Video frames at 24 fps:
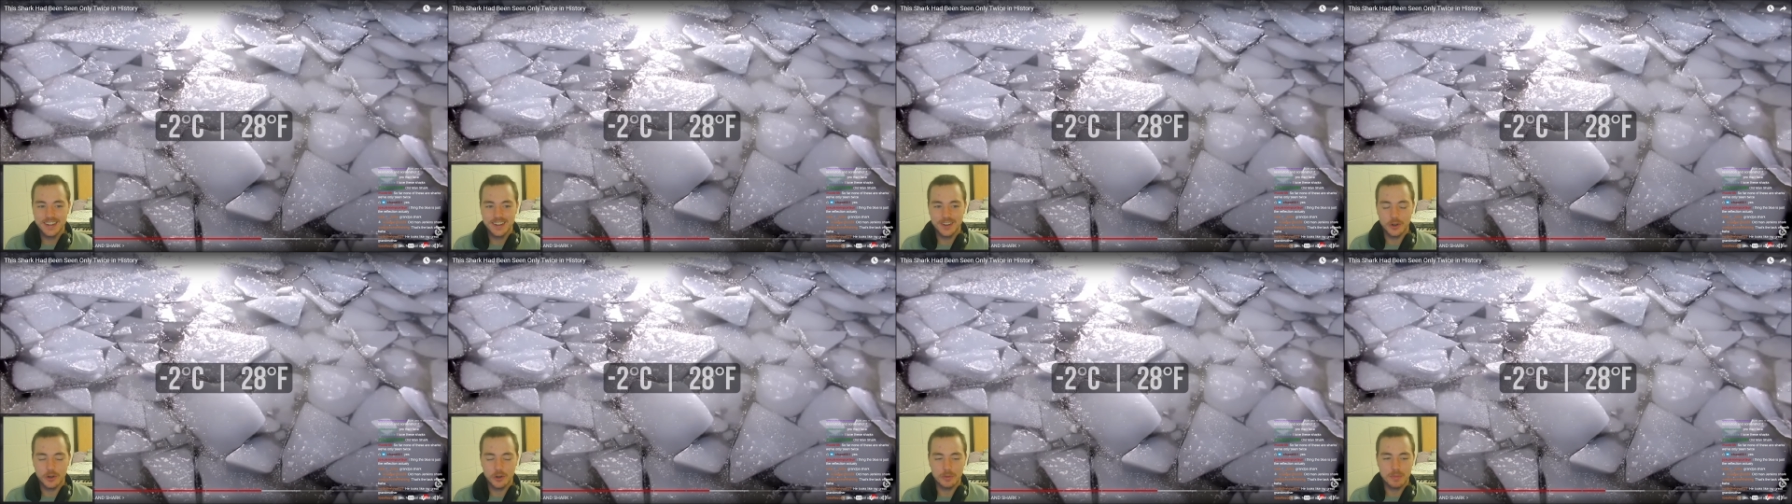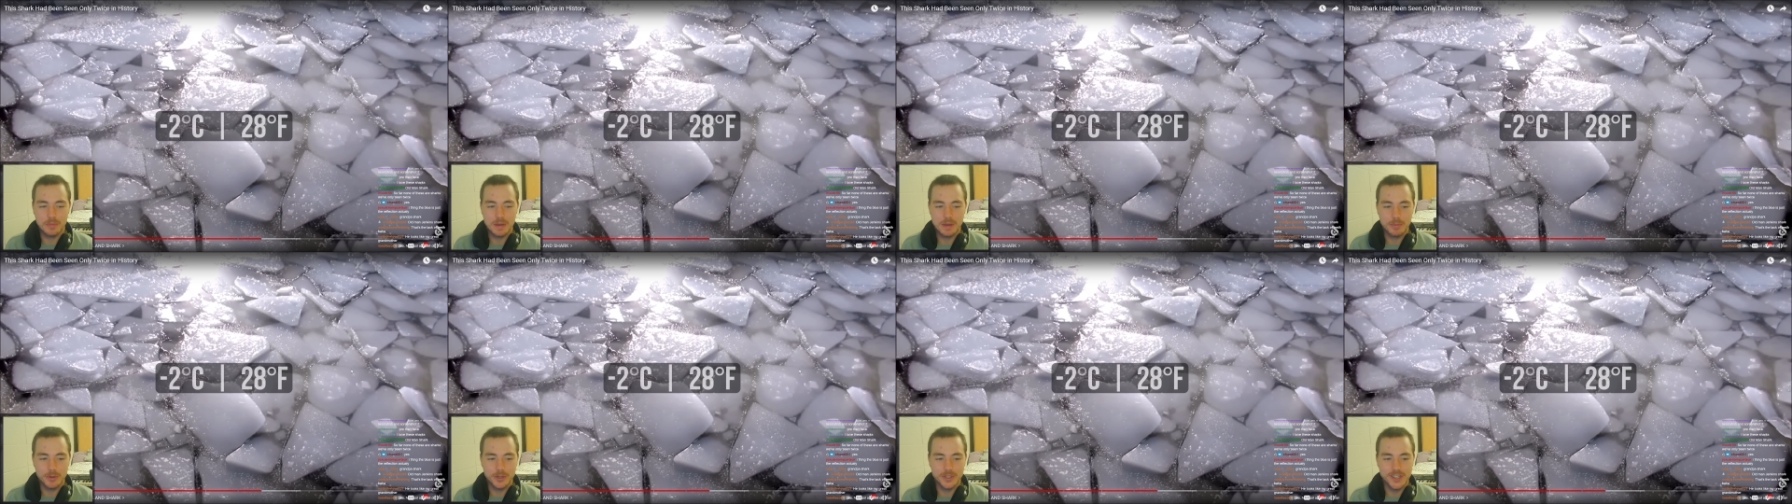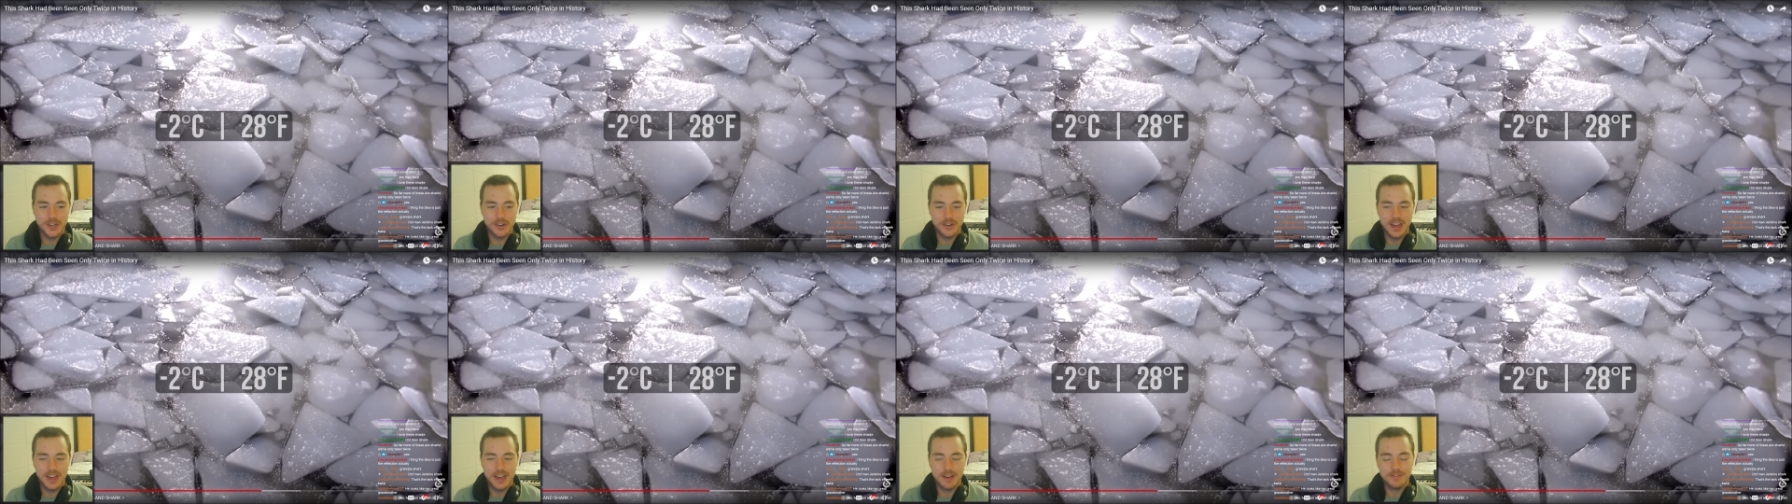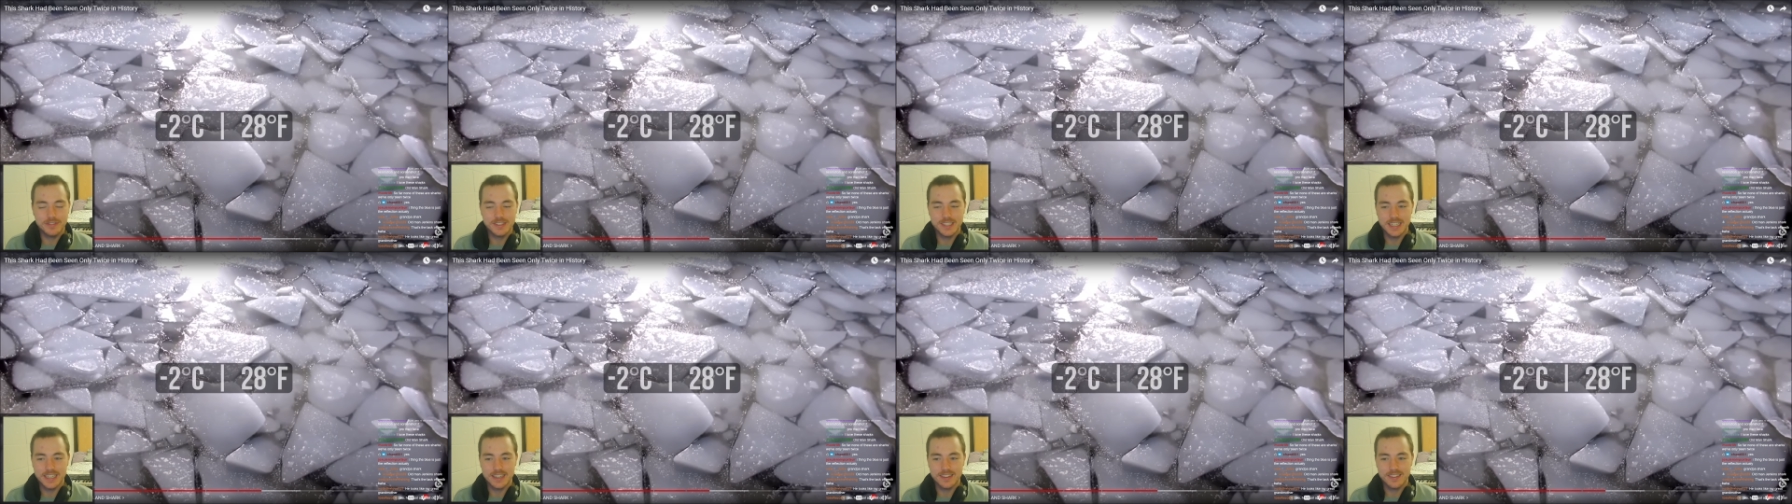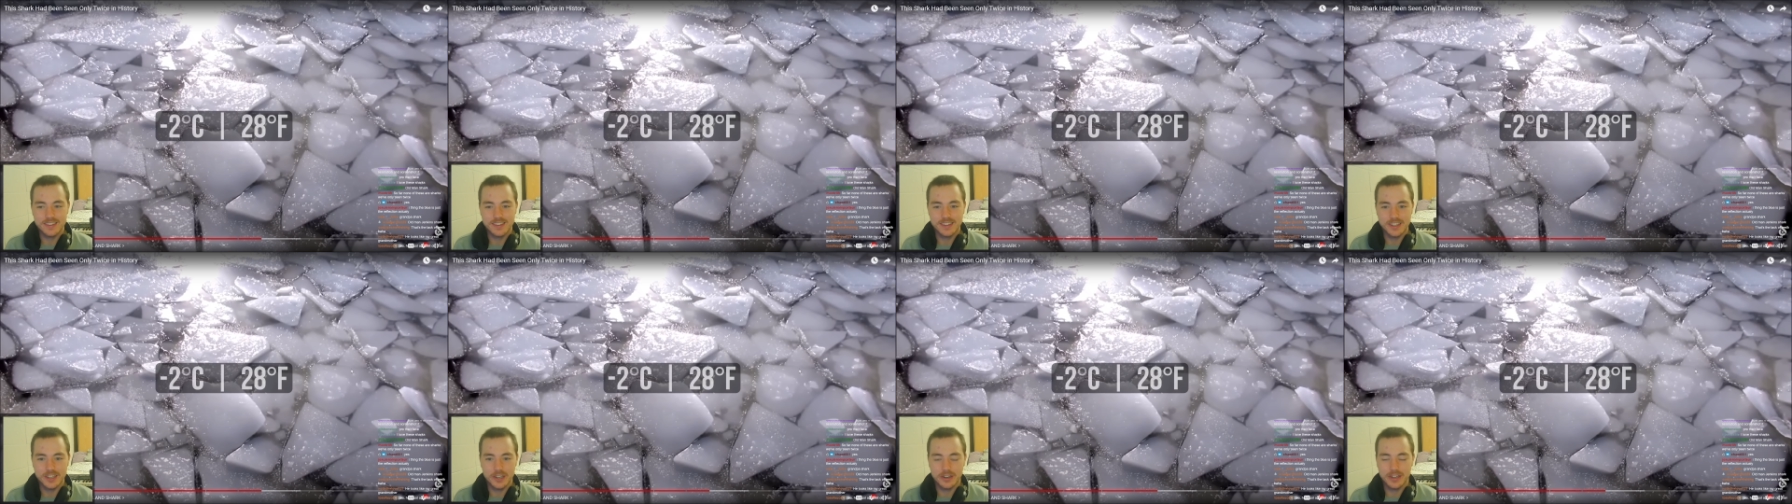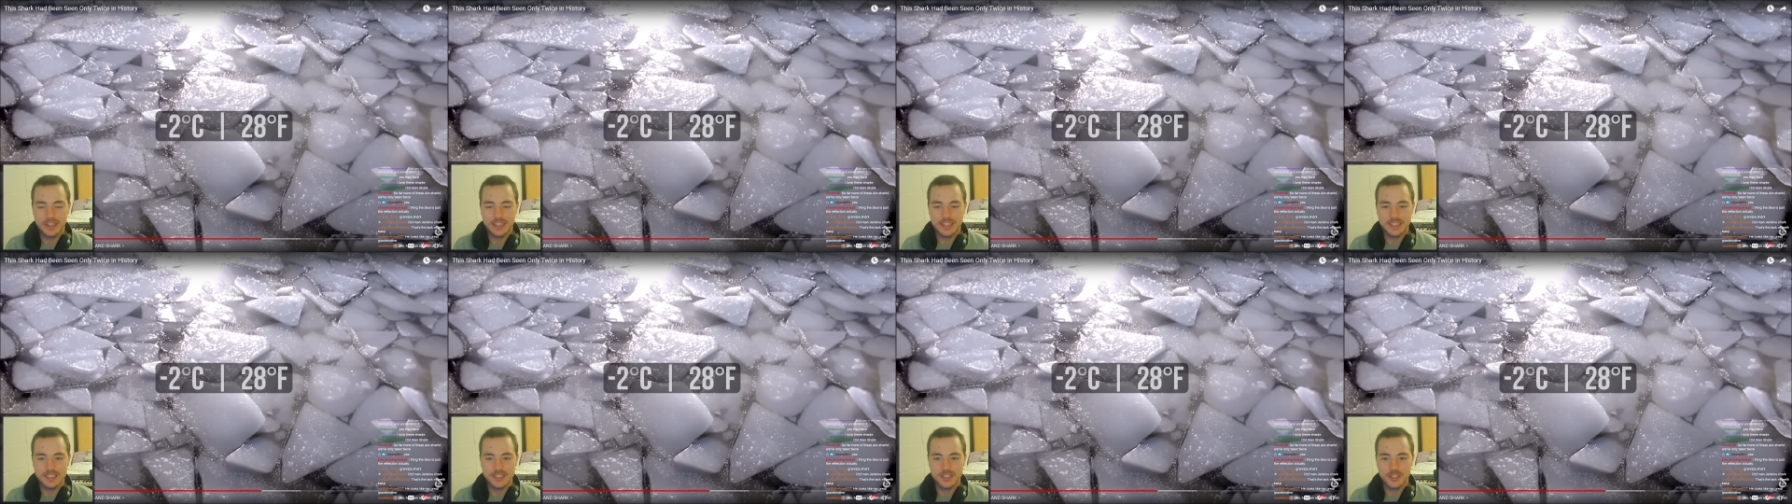Old people don't have teeth, and the
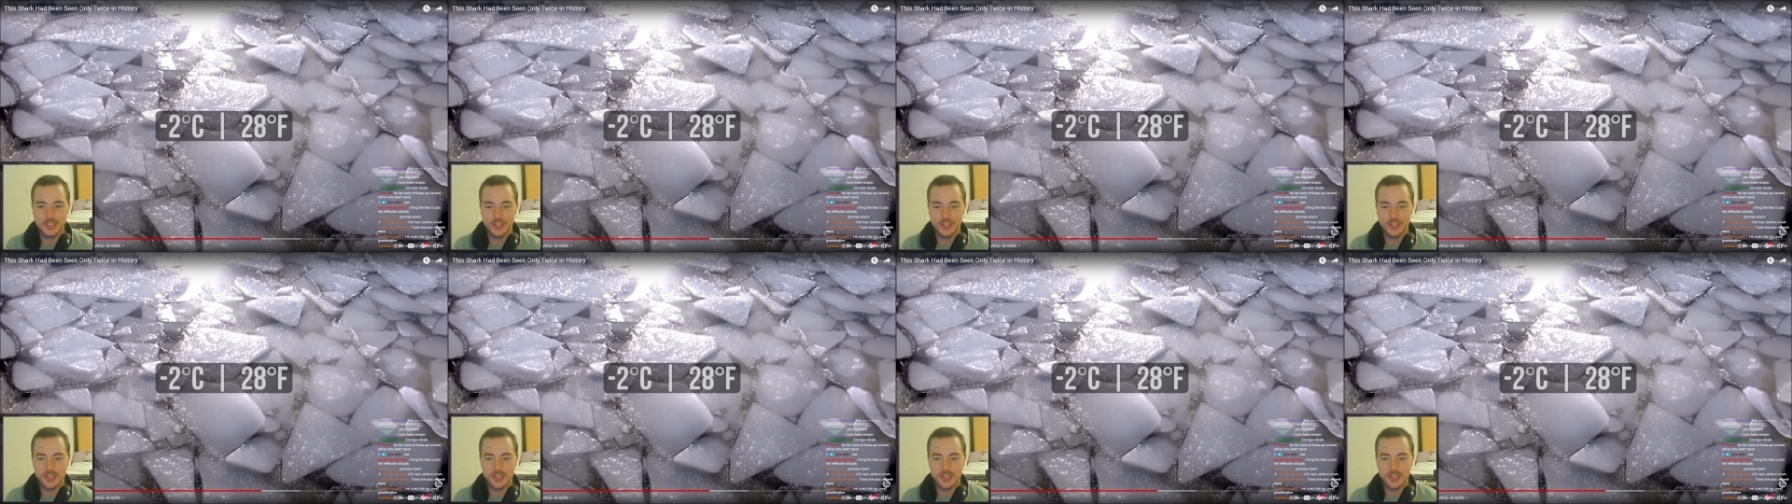Greenland